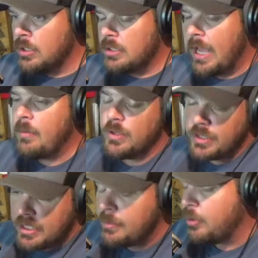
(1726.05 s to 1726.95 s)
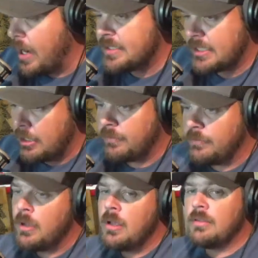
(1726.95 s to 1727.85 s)
and with the Democrats' help,
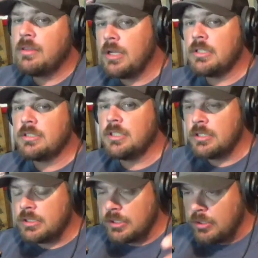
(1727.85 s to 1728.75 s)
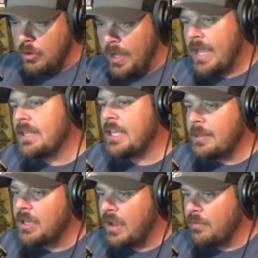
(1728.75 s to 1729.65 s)
to go ahead and
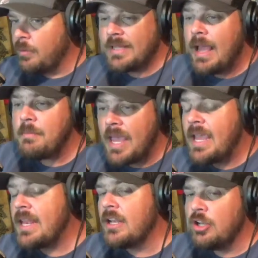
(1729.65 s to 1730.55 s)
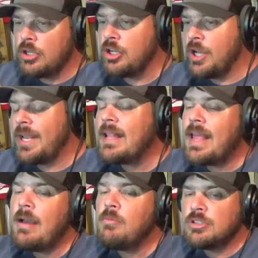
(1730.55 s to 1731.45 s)
keep the government, that made it look good.
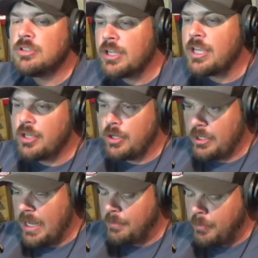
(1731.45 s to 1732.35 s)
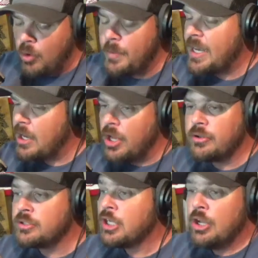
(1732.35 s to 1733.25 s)
That was looking good. Now, Bowman and
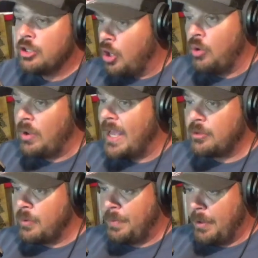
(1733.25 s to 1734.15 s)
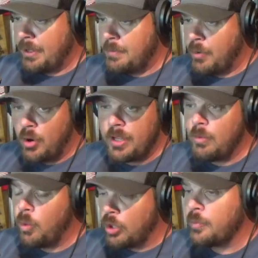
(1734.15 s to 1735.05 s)
others don't like the Republican Party
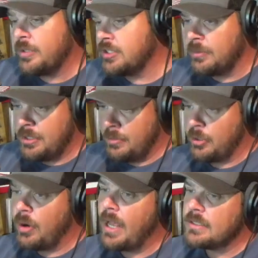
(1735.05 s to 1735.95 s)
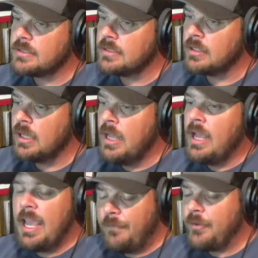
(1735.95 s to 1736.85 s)
working with some Democrats.
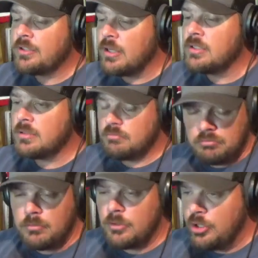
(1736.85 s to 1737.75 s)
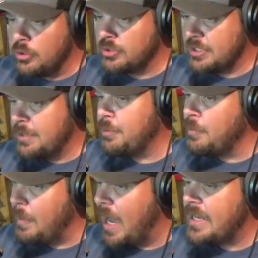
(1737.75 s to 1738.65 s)
If it's on, you know,
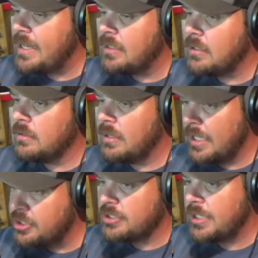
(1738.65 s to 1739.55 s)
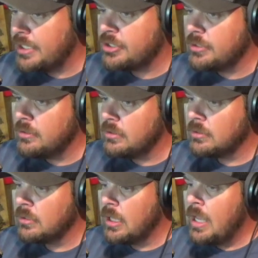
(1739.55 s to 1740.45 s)
simple-minded legislation,
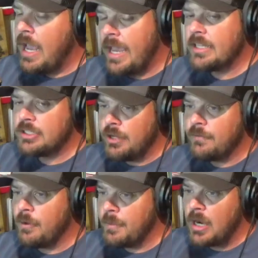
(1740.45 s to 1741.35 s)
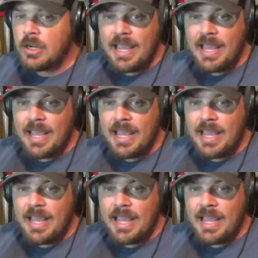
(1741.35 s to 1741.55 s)
and it's good for America,